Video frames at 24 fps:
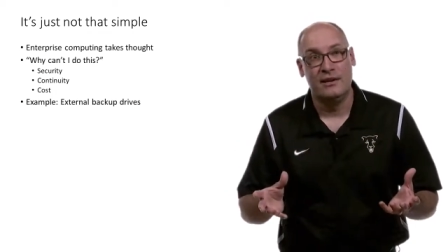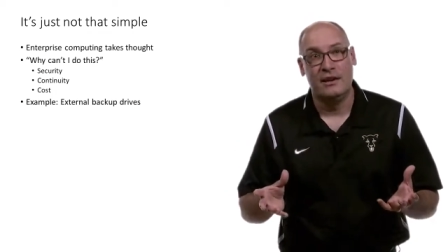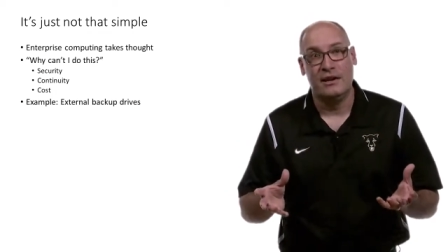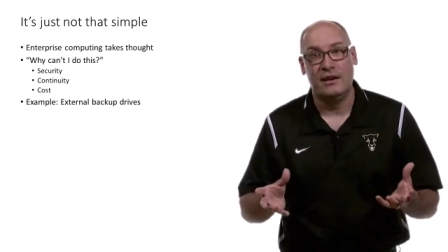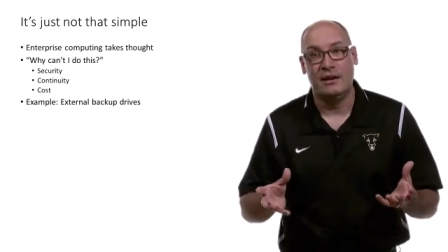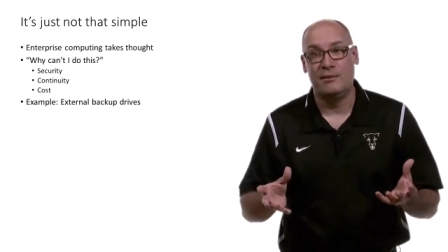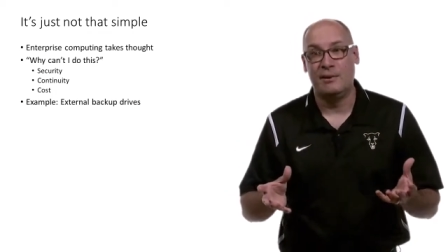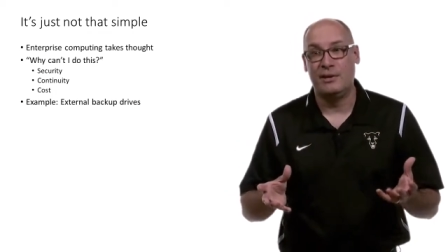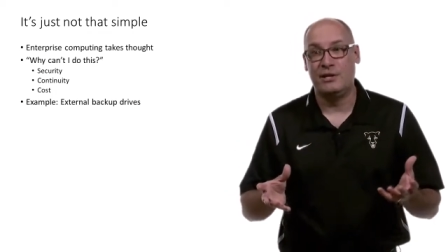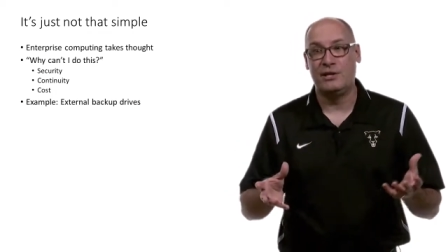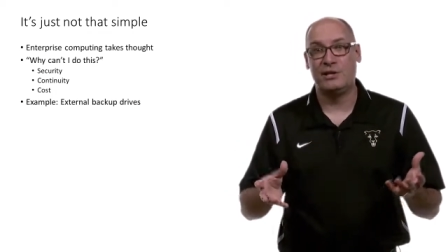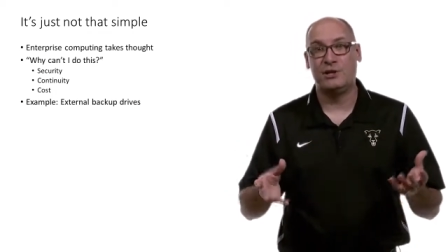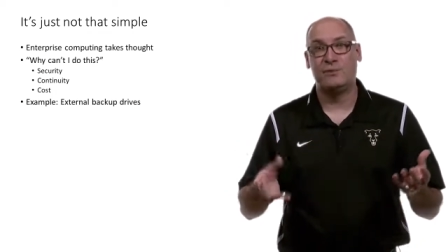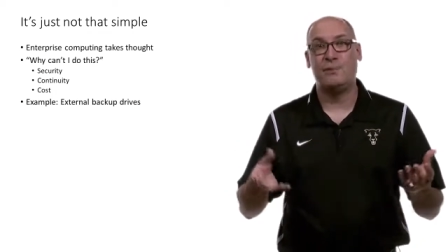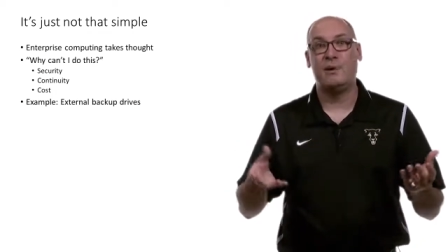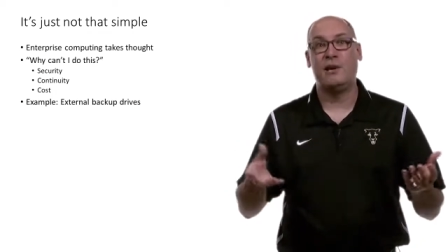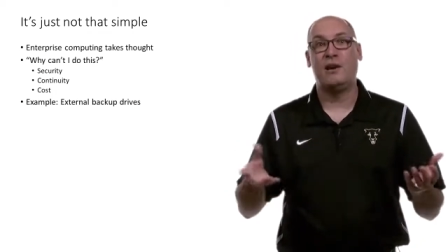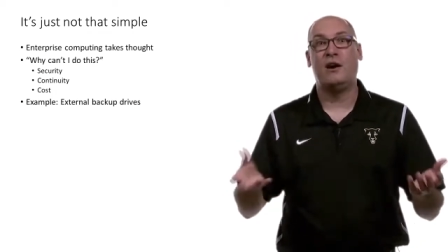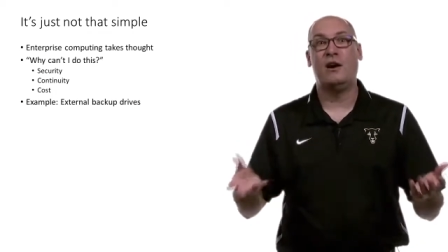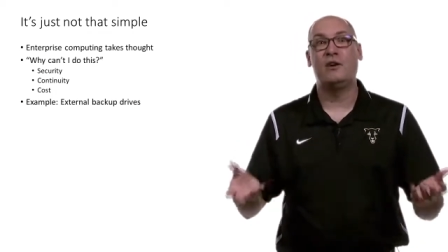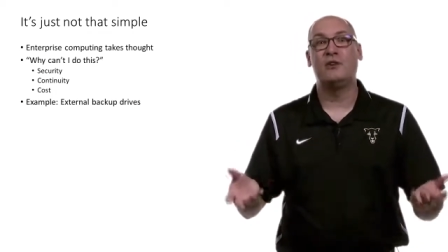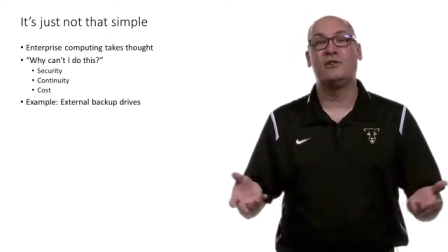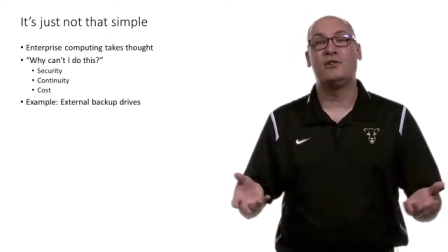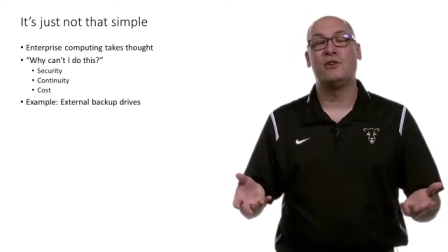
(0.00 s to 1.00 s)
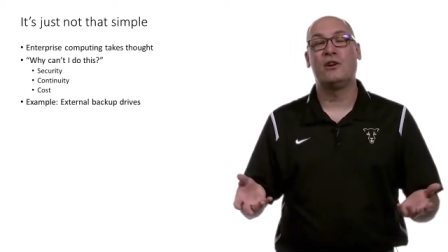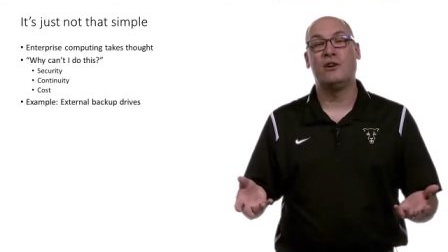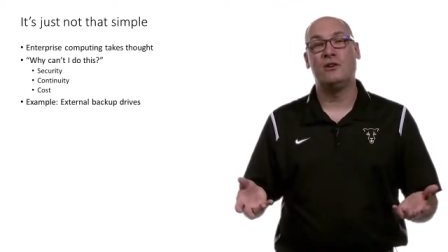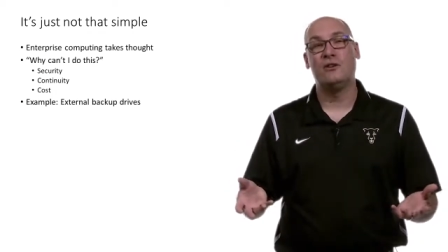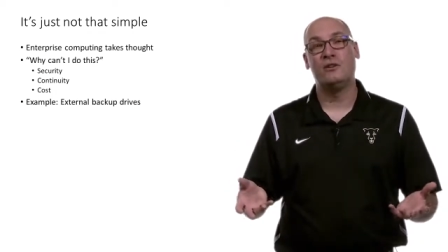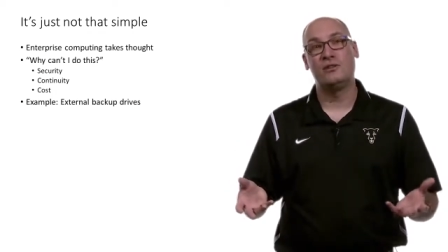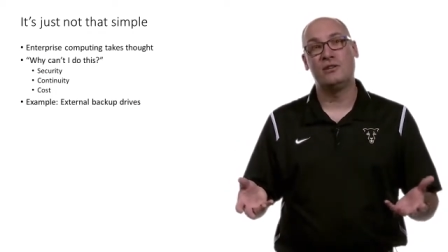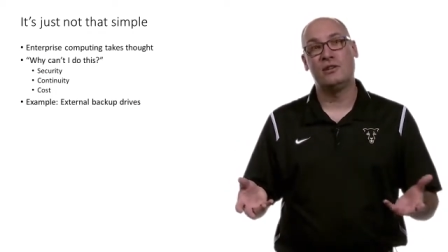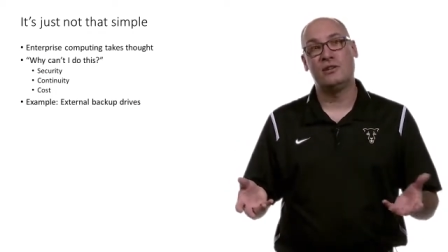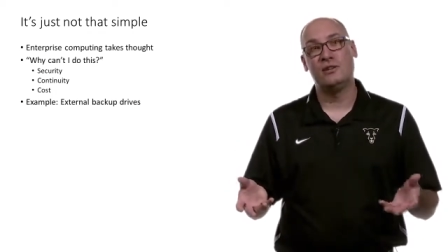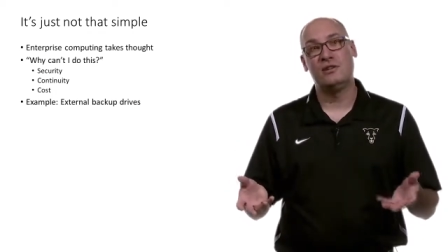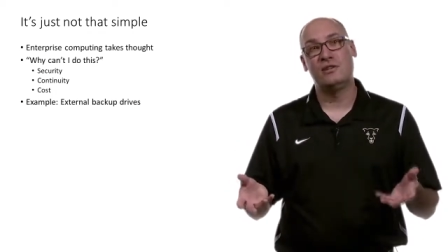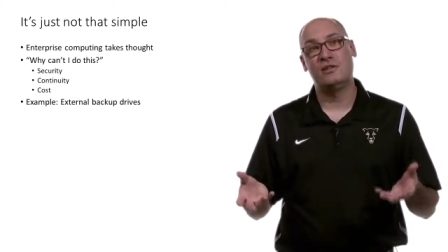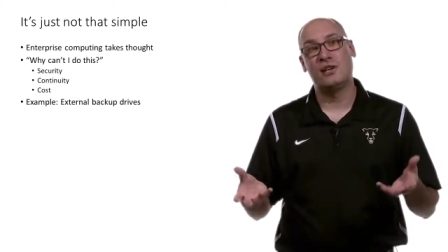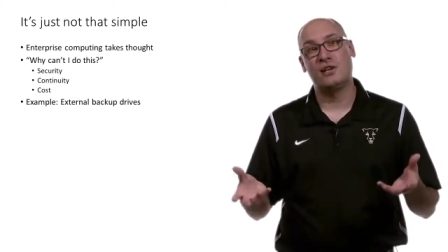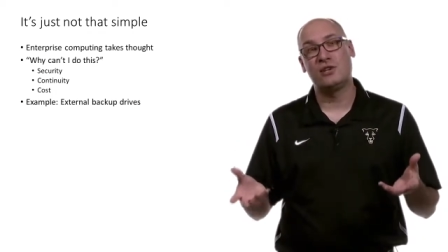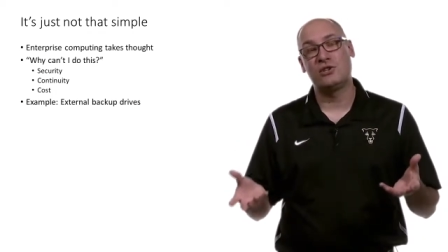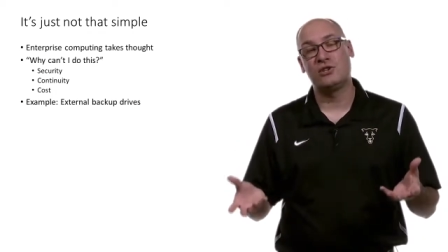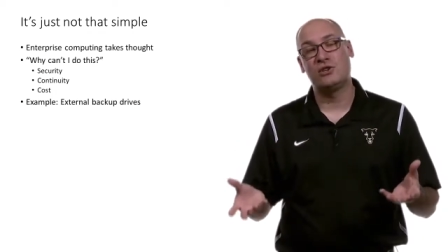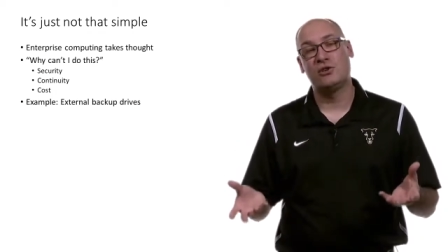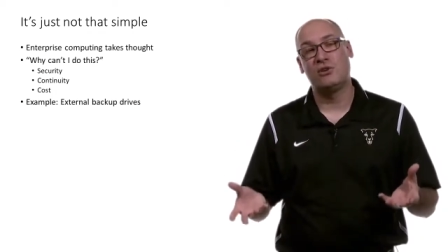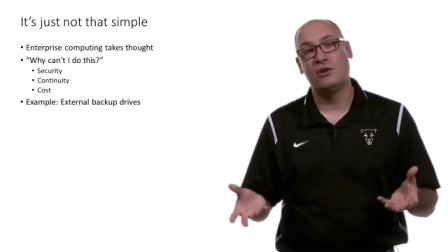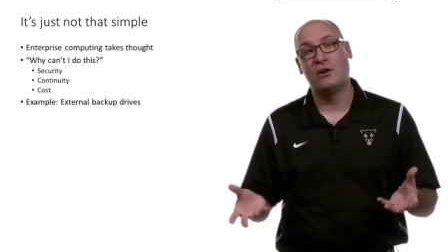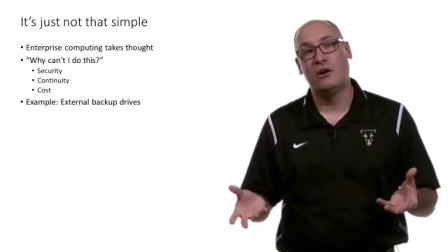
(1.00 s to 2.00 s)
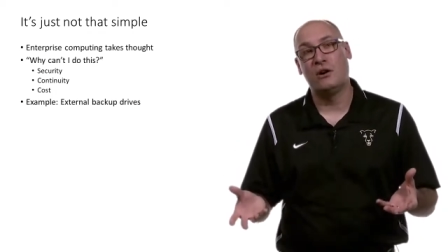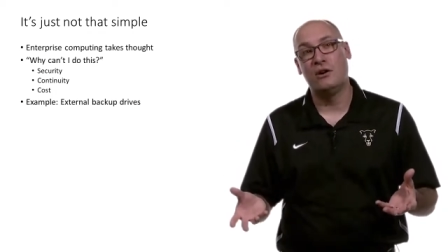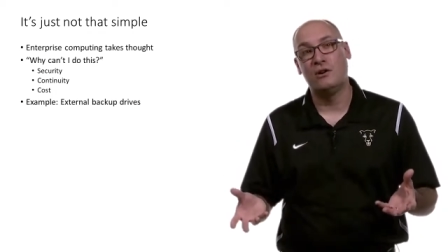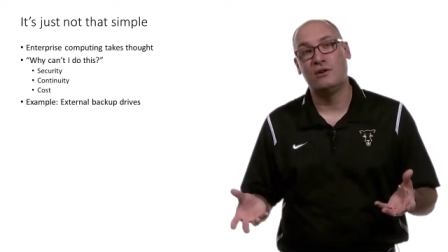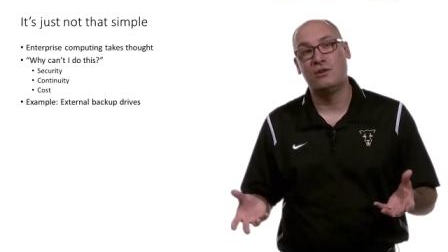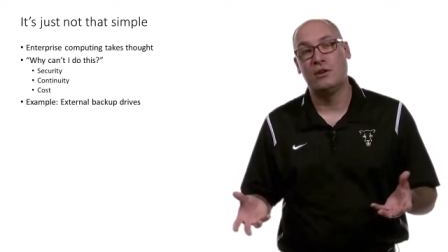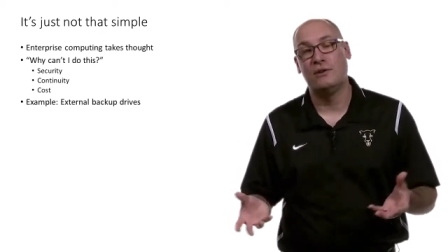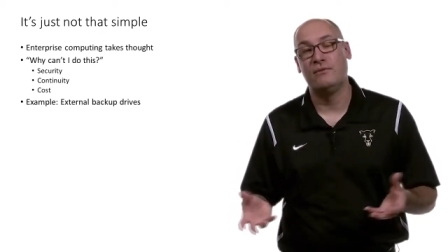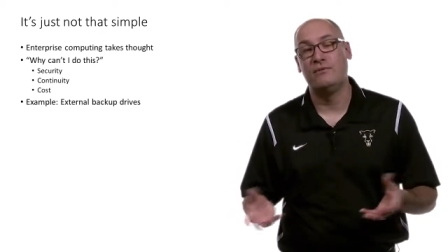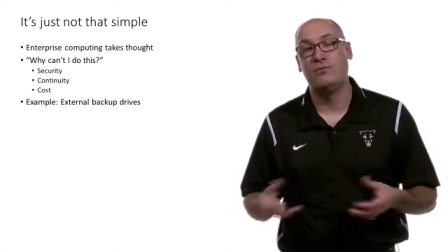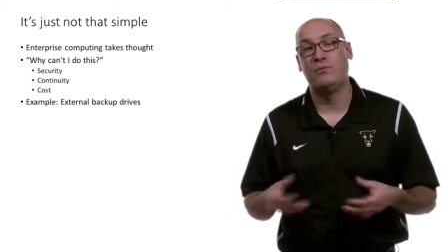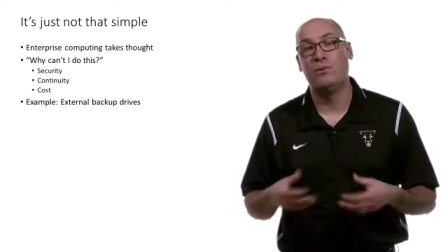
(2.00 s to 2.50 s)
I just spent $100 on this external hard drive.